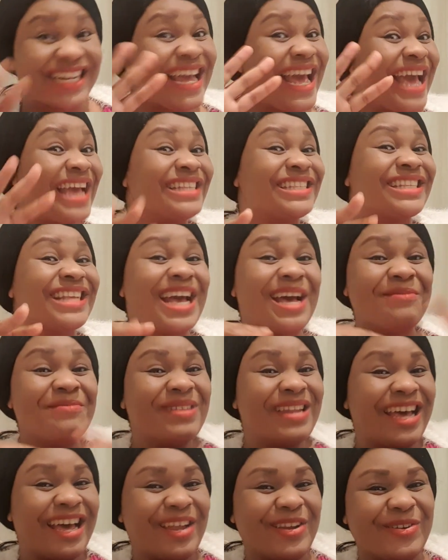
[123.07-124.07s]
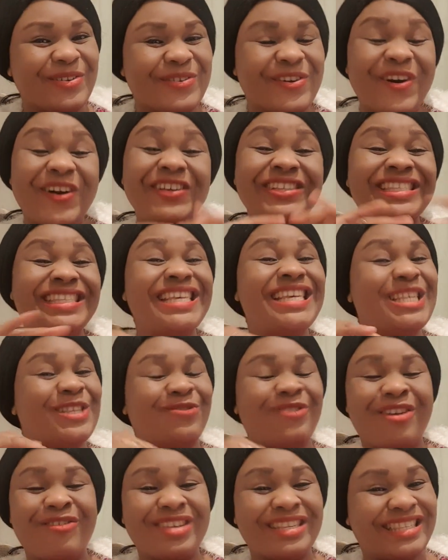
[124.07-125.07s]
Guys, calm down. Osce is
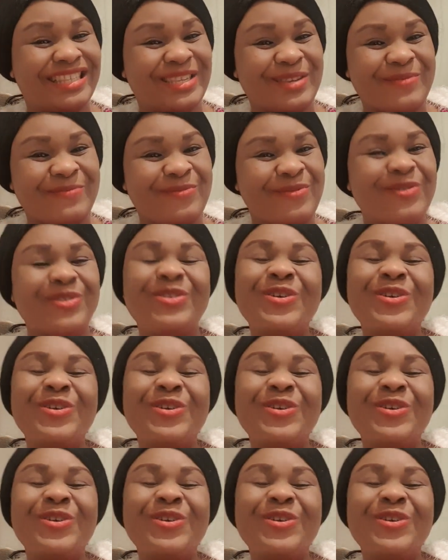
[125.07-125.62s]
very simple.